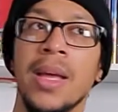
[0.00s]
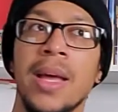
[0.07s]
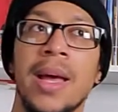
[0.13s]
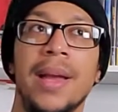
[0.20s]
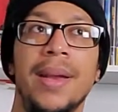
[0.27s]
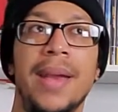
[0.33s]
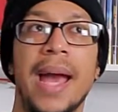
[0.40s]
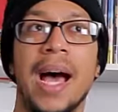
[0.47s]

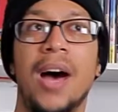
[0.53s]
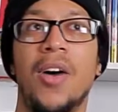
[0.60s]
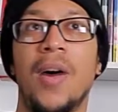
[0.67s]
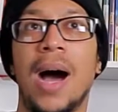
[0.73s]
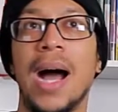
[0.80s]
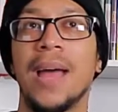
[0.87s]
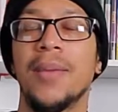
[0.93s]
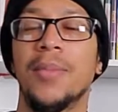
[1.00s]
Now,
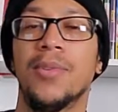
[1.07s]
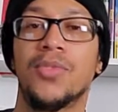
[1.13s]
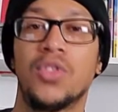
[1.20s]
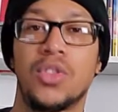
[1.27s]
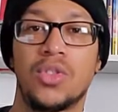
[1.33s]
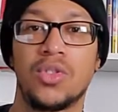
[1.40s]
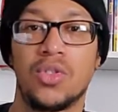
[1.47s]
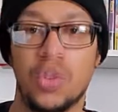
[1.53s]
I am of
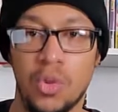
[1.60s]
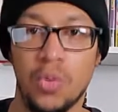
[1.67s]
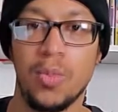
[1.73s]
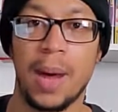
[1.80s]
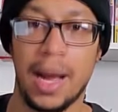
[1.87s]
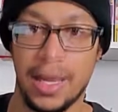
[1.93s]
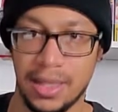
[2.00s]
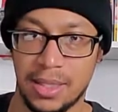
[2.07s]
two
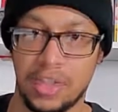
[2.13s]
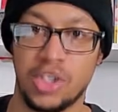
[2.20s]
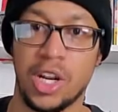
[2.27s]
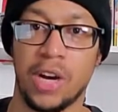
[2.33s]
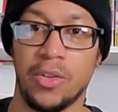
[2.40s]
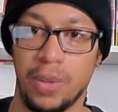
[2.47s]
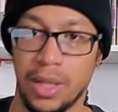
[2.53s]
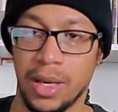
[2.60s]
minds
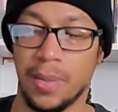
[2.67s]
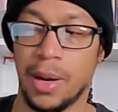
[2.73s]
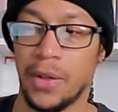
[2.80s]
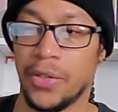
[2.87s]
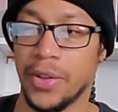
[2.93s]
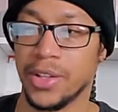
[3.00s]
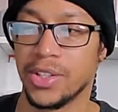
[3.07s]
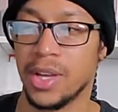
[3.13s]
generally about
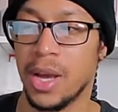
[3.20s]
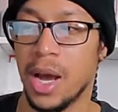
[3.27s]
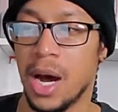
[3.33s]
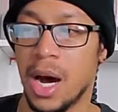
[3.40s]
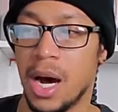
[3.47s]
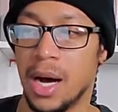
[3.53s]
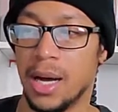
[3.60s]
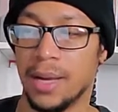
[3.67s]
this.
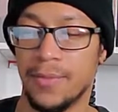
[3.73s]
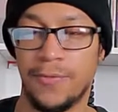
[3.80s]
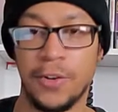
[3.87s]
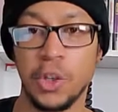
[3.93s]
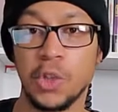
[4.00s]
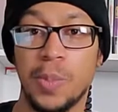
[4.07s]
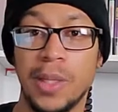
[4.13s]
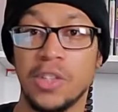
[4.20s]

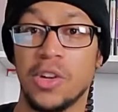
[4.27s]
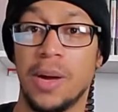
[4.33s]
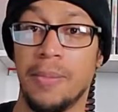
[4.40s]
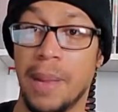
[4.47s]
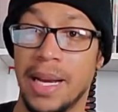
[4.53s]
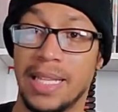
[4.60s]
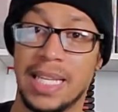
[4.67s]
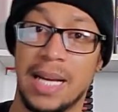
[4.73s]
Phil Spencer on
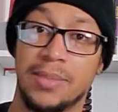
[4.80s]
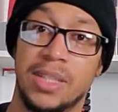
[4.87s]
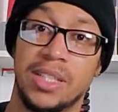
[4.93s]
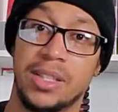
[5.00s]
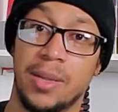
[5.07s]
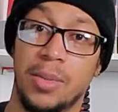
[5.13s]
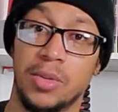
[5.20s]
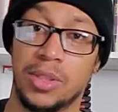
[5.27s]
many times has
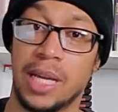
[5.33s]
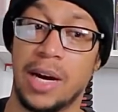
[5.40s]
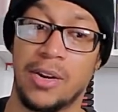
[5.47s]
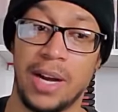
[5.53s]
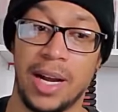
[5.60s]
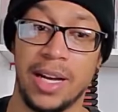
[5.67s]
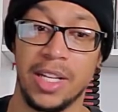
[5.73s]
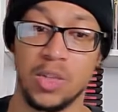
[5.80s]
doubled down
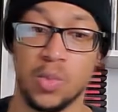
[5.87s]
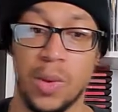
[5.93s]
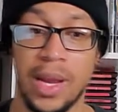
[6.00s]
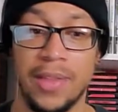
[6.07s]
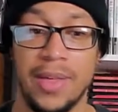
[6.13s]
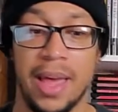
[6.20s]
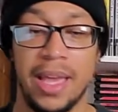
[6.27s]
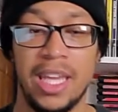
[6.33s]
on his way
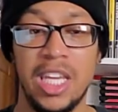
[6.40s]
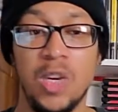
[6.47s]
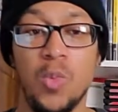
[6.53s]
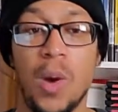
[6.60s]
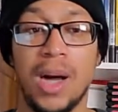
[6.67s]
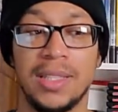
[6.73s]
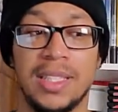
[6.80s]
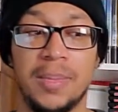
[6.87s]
that he
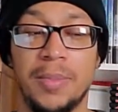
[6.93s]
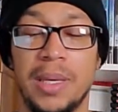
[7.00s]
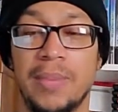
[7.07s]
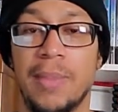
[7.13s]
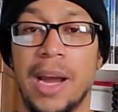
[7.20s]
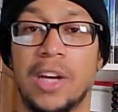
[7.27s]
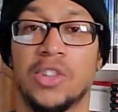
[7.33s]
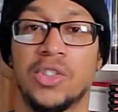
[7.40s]
wants to be
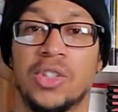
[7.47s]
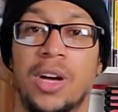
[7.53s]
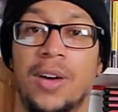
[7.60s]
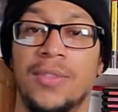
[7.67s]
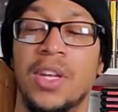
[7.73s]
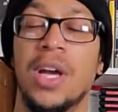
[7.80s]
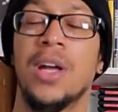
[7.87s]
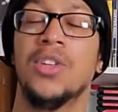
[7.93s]

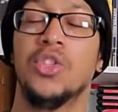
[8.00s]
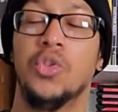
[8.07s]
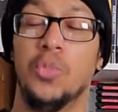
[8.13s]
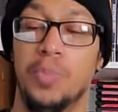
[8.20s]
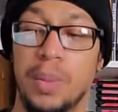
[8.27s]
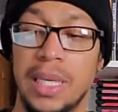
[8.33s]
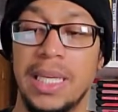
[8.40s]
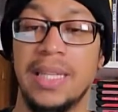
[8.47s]
Microsoft, to
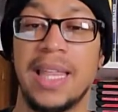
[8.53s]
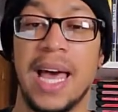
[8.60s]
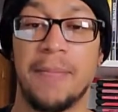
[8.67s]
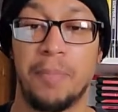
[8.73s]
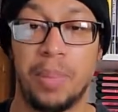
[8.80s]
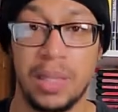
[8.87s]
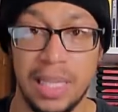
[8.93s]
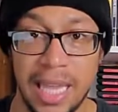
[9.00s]
be
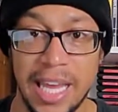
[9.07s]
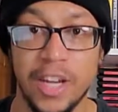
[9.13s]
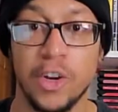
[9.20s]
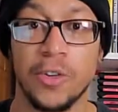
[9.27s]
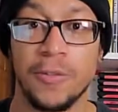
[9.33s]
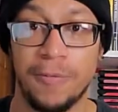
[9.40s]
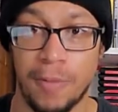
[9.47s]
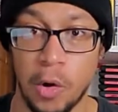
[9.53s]
that
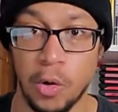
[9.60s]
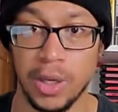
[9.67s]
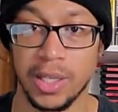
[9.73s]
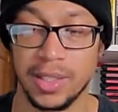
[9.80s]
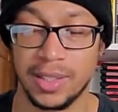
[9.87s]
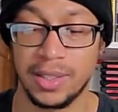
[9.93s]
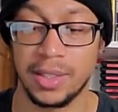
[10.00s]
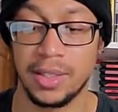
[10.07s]

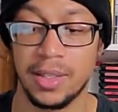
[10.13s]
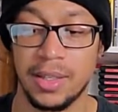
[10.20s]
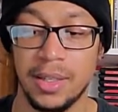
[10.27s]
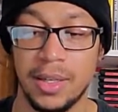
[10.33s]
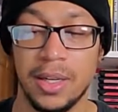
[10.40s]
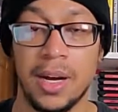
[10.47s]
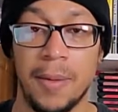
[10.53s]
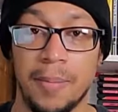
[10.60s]
player-focused
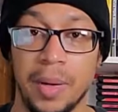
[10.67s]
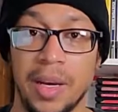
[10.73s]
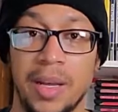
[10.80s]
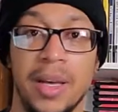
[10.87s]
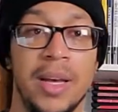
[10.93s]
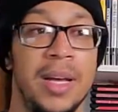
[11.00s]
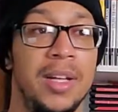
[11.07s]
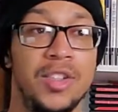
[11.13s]
company,
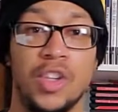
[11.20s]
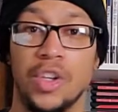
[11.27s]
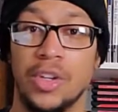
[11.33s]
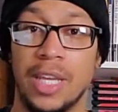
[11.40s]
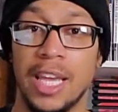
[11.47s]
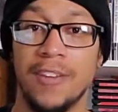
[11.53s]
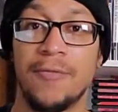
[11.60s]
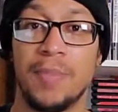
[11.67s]
to
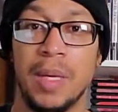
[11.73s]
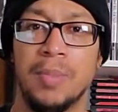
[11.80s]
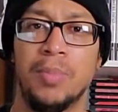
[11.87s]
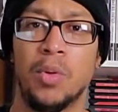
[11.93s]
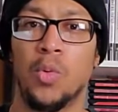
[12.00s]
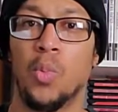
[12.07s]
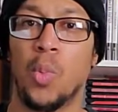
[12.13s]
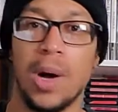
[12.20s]
give
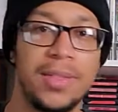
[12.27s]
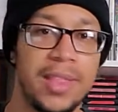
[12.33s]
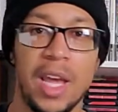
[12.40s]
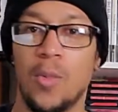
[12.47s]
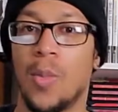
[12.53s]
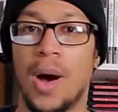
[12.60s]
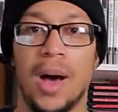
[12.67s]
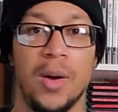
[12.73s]
people what they
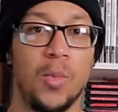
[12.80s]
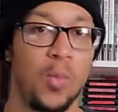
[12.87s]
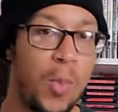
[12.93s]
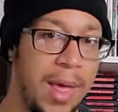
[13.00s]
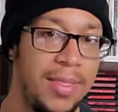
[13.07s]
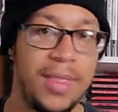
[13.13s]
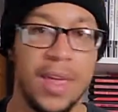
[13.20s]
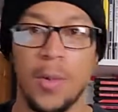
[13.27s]
want,
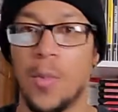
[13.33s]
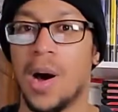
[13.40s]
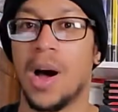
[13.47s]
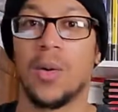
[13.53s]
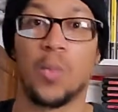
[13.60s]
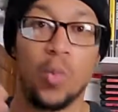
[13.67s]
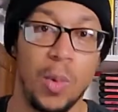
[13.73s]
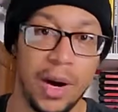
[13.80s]
when they
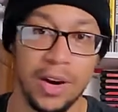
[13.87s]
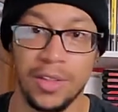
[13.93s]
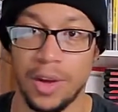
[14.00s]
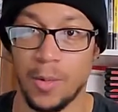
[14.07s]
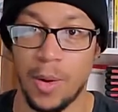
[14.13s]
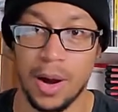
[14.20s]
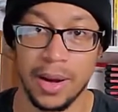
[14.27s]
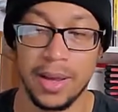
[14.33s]
want, where they
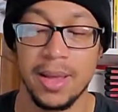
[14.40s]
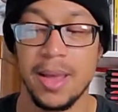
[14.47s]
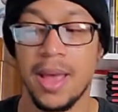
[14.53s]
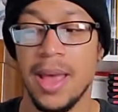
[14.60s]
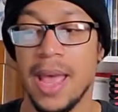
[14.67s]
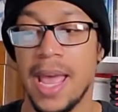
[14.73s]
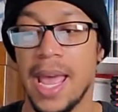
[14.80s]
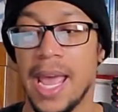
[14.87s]
want it.
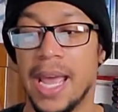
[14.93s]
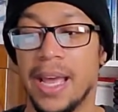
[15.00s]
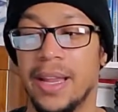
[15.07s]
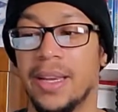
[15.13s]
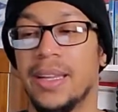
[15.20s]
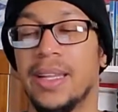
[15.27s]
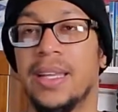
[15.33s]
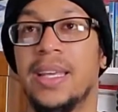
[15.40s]

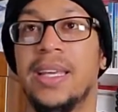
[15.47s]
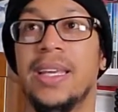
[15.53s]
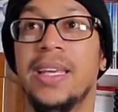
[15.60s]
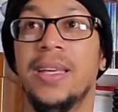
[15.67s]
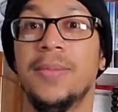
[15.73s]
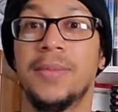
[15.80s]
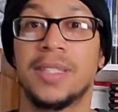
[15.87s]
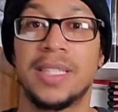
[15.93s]
And
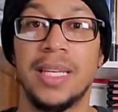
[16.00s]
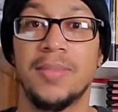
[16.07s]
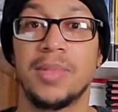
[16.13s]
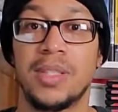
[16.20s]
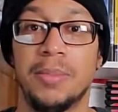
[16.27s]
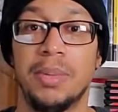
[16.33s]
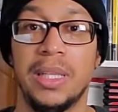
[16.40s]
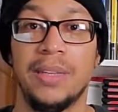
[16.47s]
he seems to
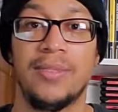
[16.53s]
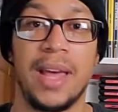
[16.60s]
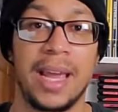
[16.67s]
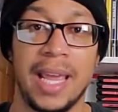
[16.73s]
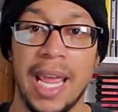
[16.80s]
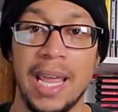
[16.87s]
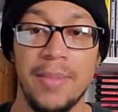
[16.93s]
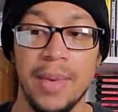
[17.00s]
believe that
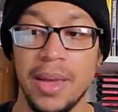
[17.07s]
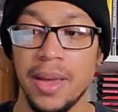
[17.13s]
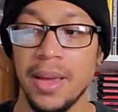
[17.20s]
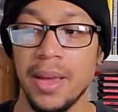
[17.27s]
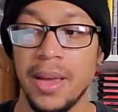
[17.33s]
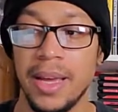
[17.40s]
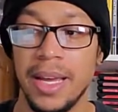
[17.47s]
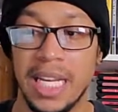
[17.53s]
gaming,
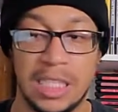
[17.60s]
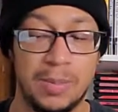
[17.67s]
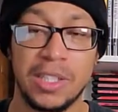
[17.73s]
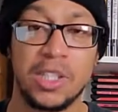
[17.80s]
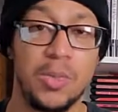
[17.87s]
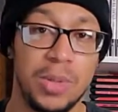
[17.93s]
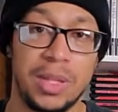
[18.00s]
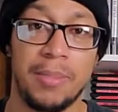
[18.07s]

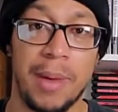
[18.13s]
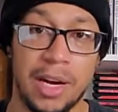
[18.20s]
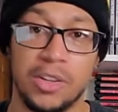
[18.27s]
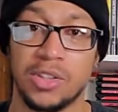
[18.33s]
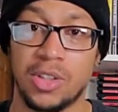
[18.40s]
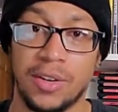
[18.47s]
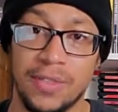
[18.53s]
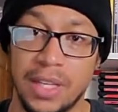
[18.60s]
especially with the
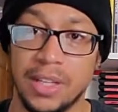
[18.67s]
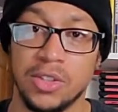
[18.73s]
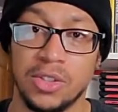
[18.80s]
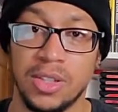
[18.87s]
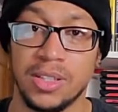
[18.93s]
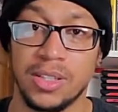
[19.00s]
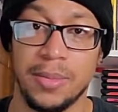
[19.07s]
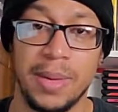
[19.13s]
Microsoft
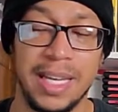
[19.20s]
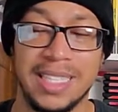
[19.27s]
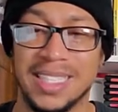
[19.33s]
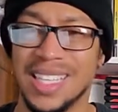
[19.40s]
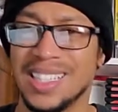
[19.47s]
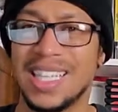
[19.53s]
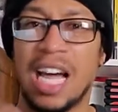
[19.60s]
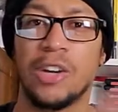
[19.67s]
ecosystem,
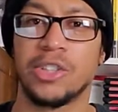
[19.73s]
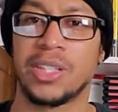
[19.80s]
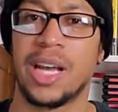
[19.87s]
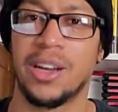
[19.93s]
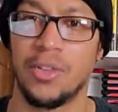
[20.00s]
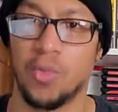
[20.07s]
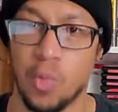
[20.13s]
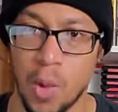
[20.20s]
exists
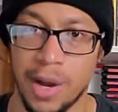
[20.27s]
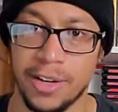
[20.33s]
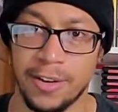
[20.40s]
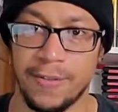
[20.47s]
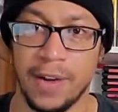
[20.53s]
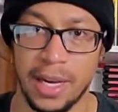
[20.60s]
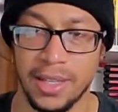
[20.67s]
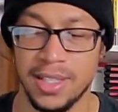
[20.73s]
outside of one
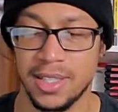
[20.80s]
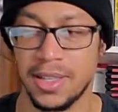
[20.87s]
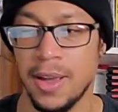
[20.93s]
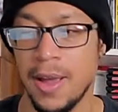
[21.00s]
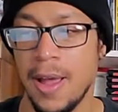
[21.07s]
device.